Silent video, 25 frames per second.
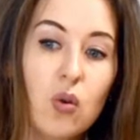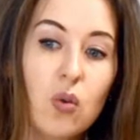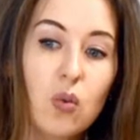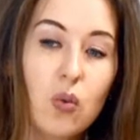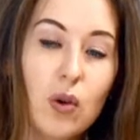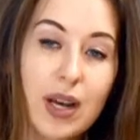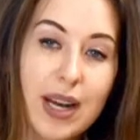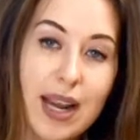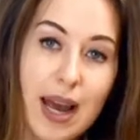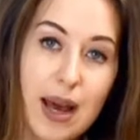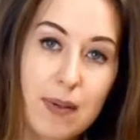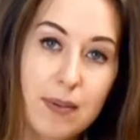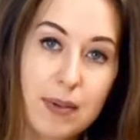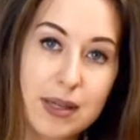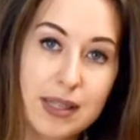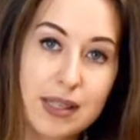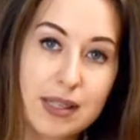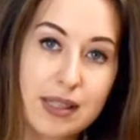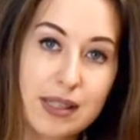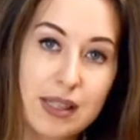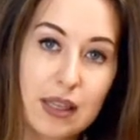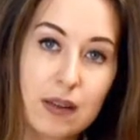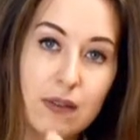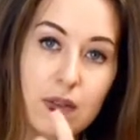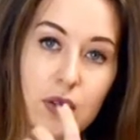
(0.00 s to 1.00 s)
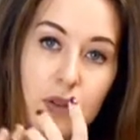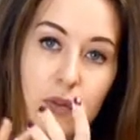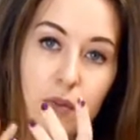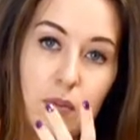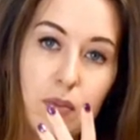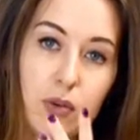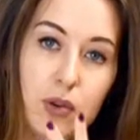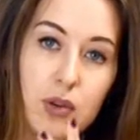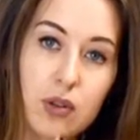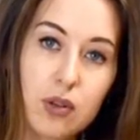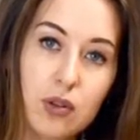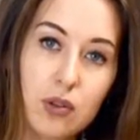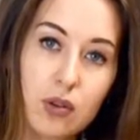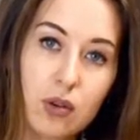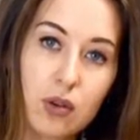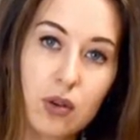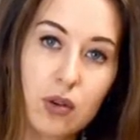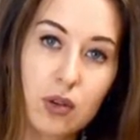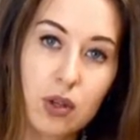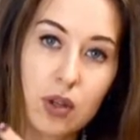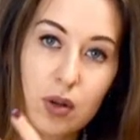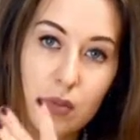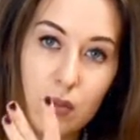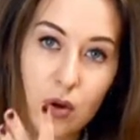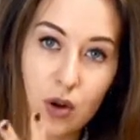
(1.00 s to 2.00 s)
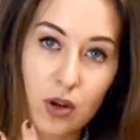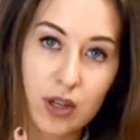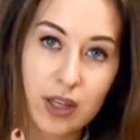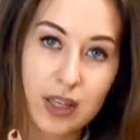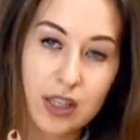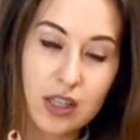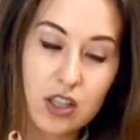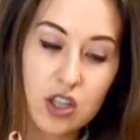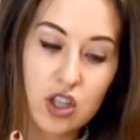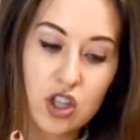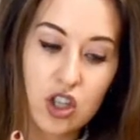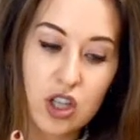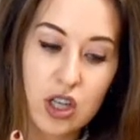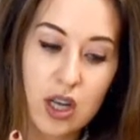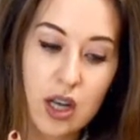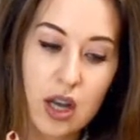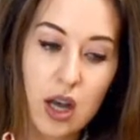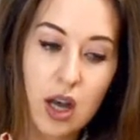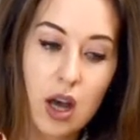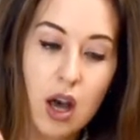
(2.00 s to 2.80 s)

what happens if you put it on your mortgage?